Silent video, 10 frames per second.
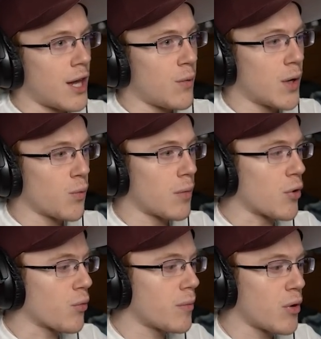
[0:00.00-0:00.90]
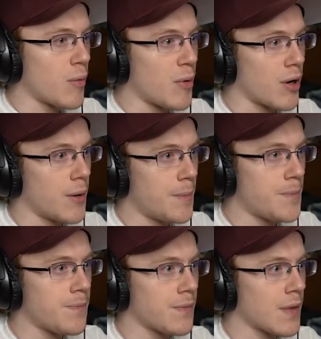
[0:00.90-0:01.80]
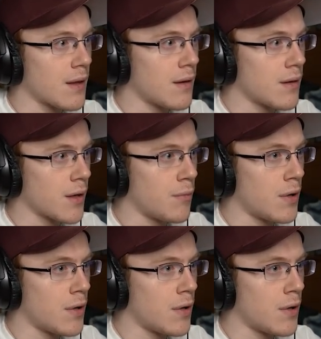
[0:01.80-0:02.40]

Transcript: that one. One more. Come